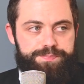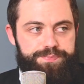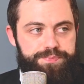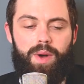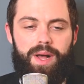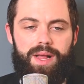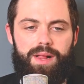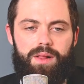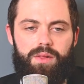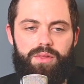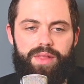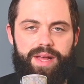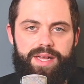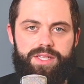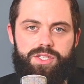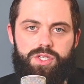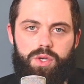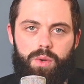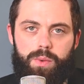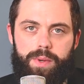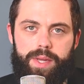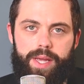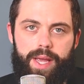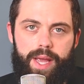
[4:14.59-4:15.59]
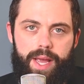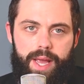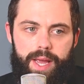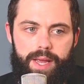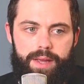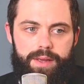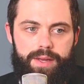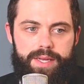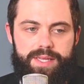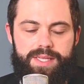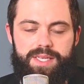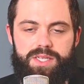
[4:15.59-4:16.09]
While that's okay,
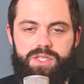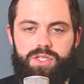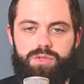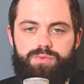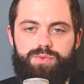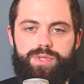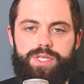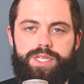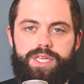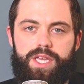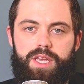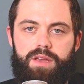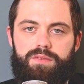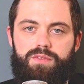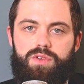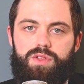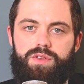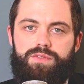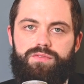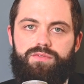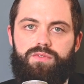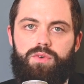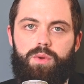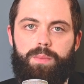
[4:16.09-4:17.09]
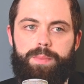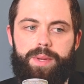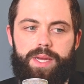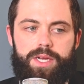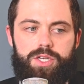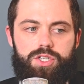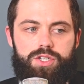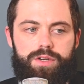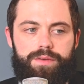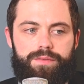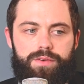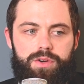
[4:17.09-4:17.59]
it doesn't really give you the full
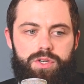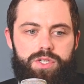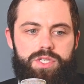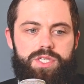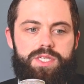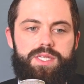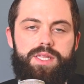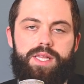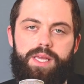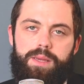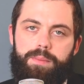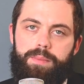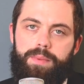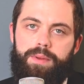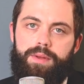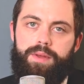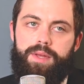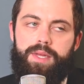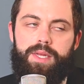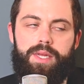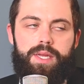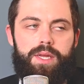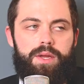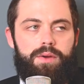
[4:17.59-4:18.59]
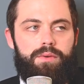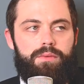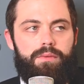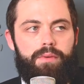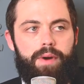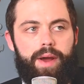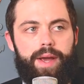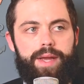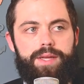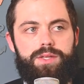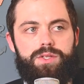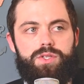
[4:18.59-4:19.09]
picture of your sleep,
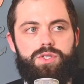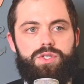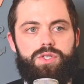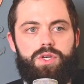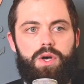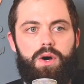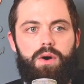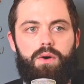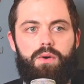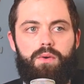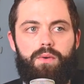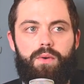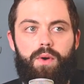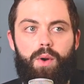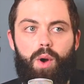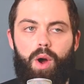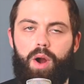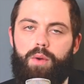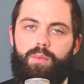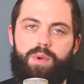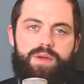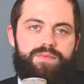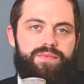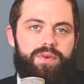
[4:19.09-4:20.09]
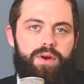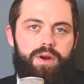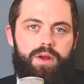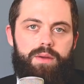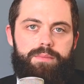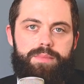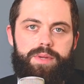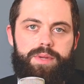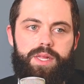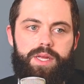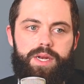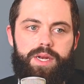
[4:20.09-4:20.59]
right? So heart rate
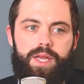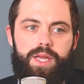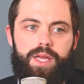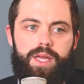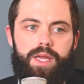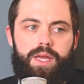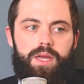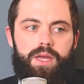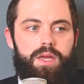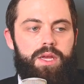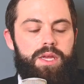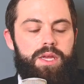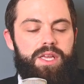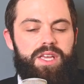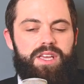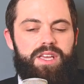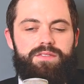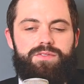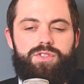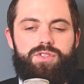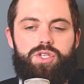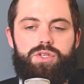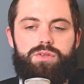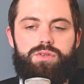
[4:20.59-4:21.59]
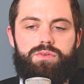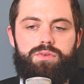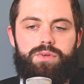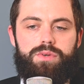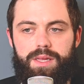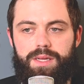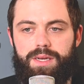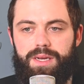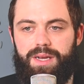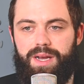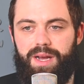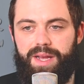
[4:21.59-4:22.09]
variability gives you
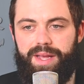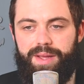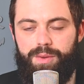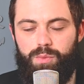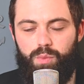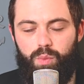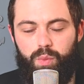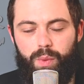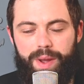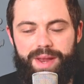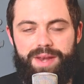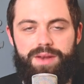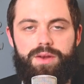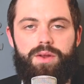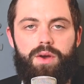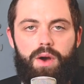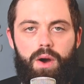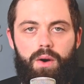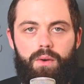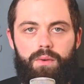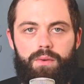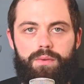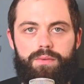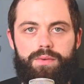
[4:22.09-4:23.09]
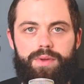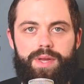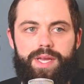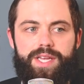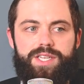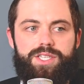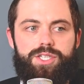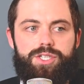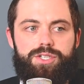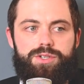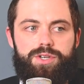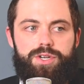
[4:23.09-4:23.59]
a window
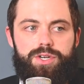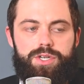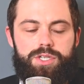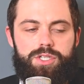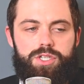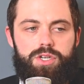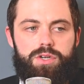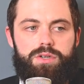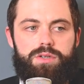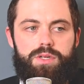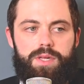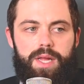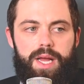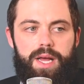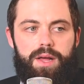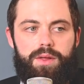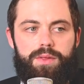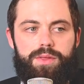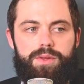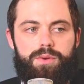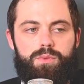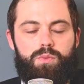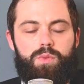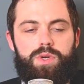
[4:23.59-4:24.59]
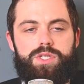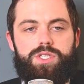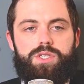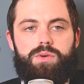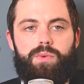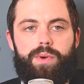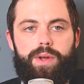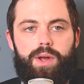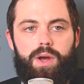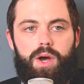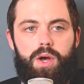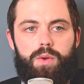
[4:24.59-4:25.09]
into your internal health and what's
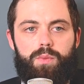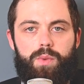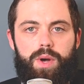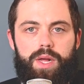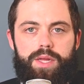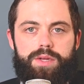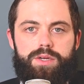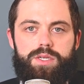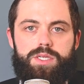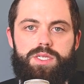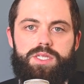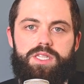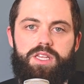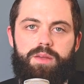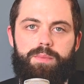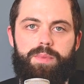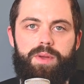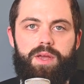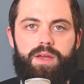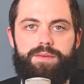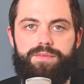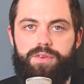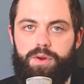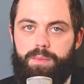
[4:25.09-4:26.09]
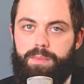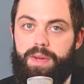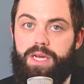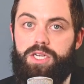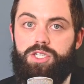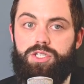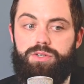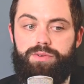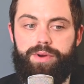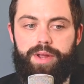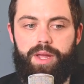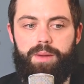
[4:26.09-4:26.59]
going on while you're sleeping if you're
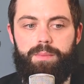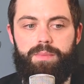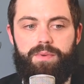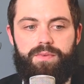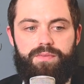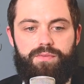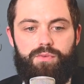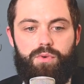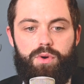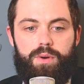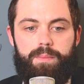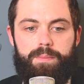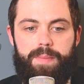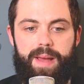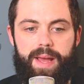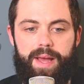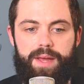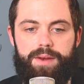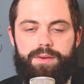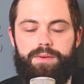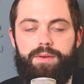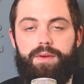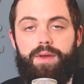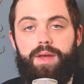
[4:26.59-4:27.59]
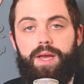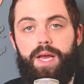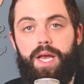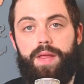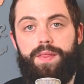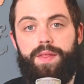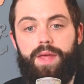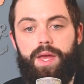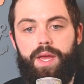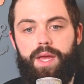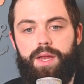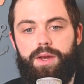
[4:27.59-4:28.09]
measuring it before bed
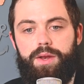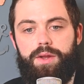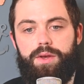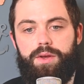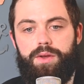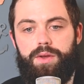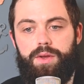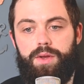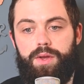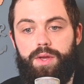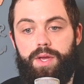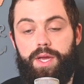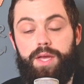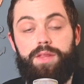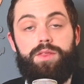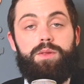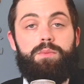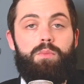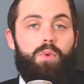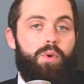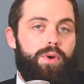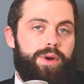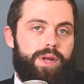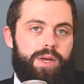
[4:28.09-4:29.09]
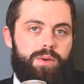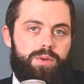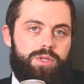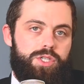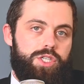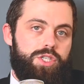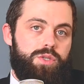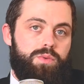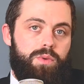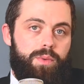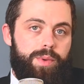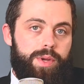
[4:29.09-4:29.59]
and then in the morning,
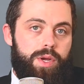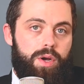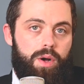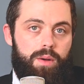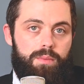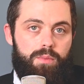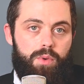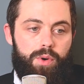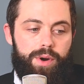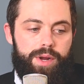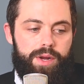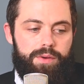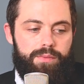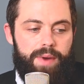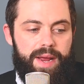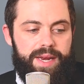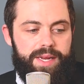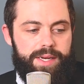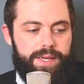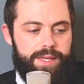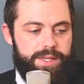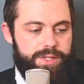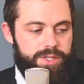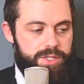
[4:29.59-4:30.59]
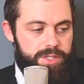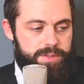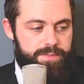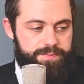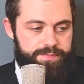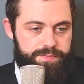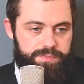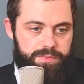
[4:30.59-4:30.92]
which is what we call morning readiness.